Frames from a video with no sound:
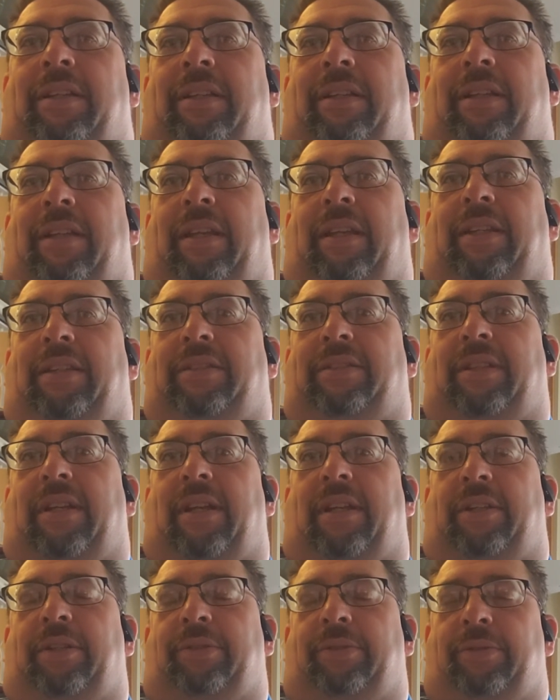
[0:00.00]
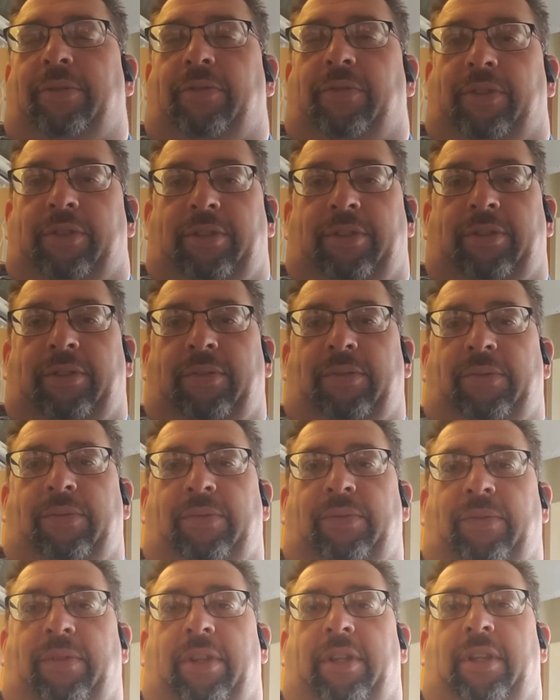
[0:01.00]
Then he decided to go over
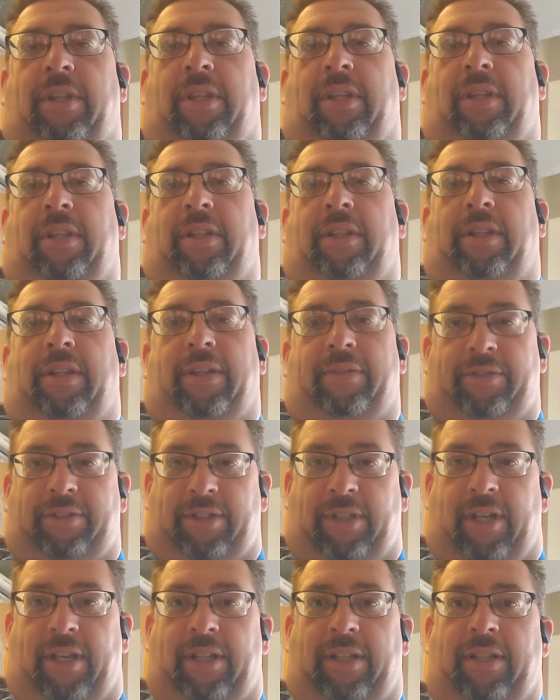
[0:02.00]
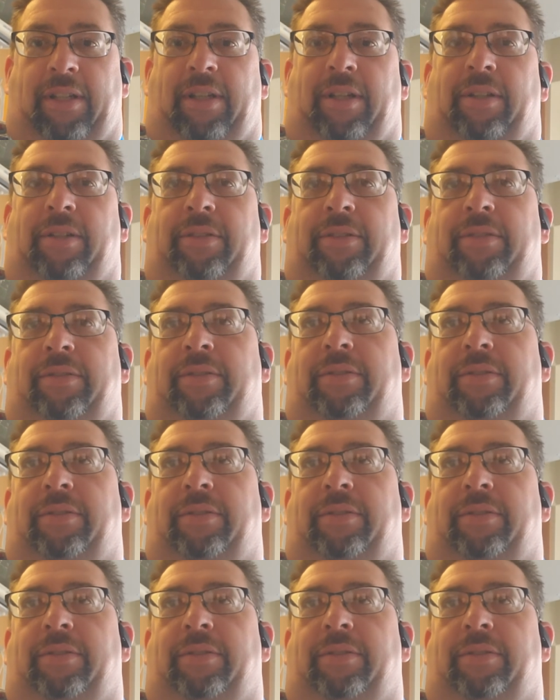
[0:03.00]
to the left side of the heart,